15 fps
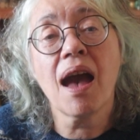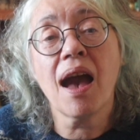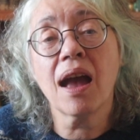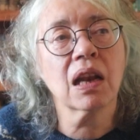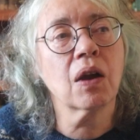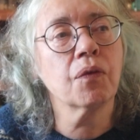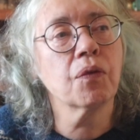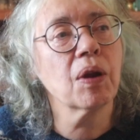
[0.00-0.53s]

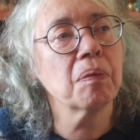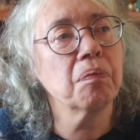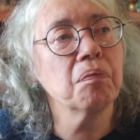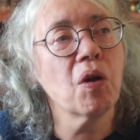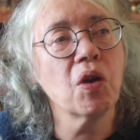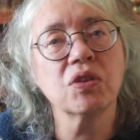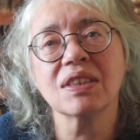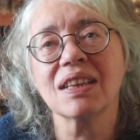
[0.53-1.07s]
and I've read
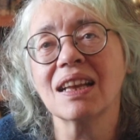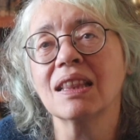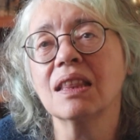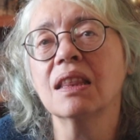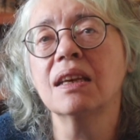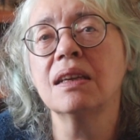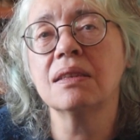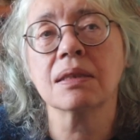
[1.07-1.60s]
most at
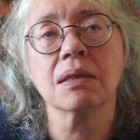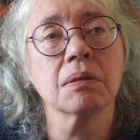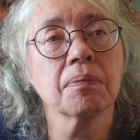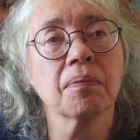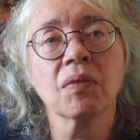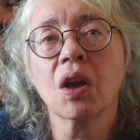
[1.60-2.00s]
least,